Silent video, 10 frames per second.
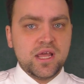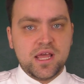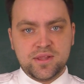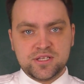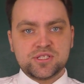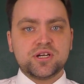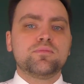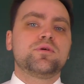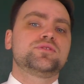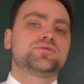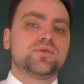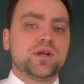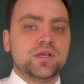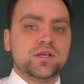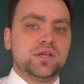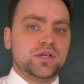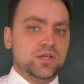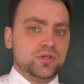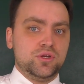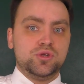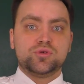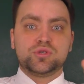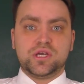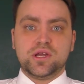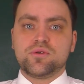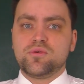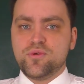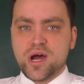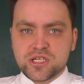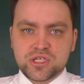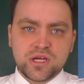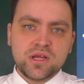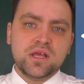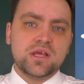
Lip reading: and I started my training in UTR, Russia,